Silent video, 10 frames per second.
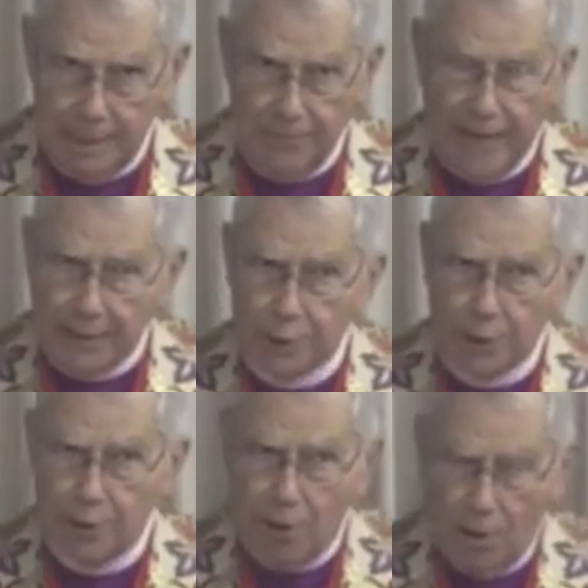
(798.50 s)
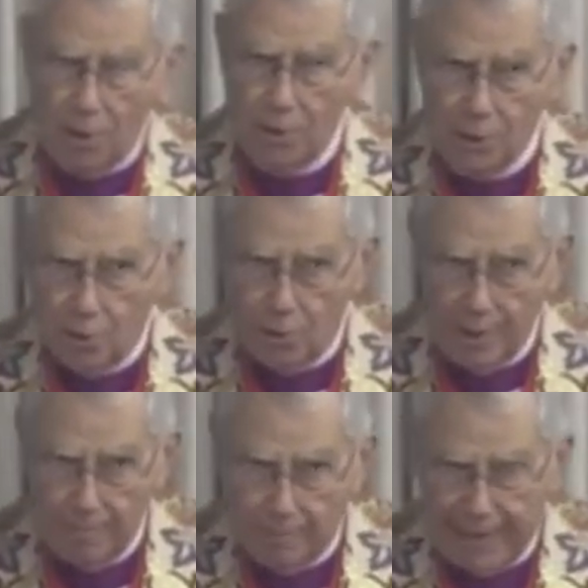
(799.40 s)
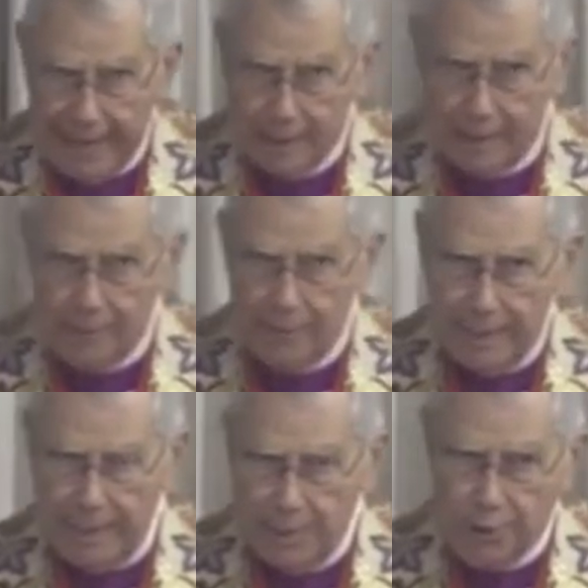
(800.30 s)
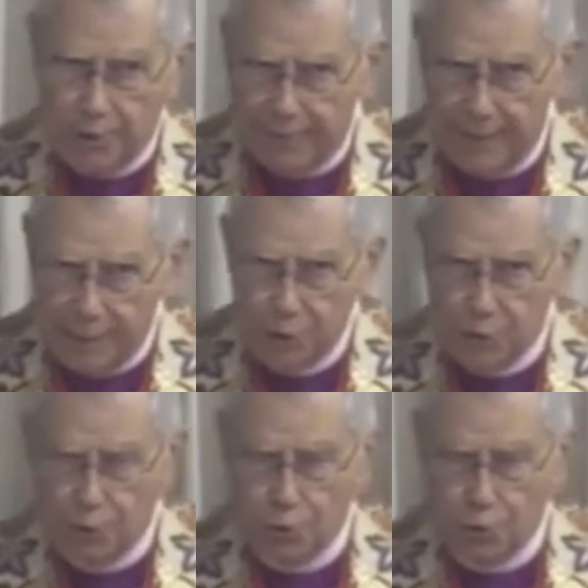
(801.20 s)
And that's an ongoing battle that each of us